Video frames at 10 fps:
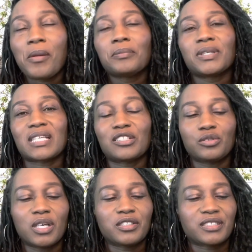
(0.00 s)
Because I do
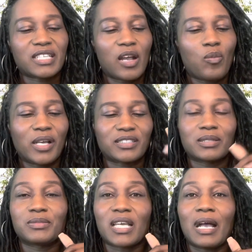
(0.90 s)
understand why
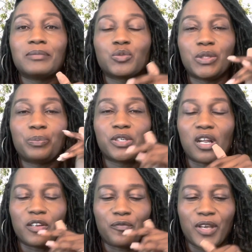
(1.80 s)
sometimes we put
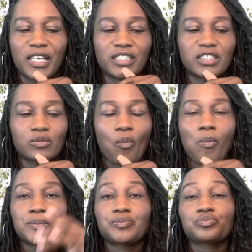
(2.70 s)
on a face
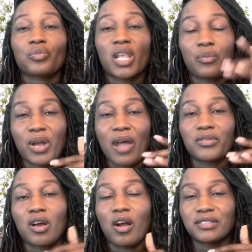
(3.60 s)
if we're
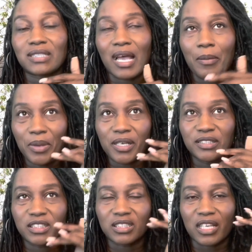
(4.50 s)
having a hard time,
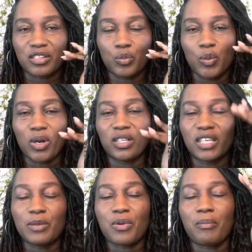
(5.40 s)
because it's like that we want to
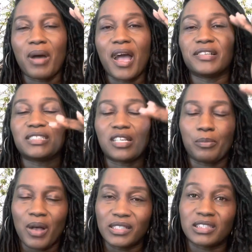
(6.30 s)
keep our minds at a
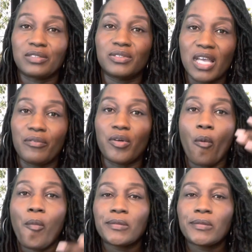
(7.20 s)
positive level.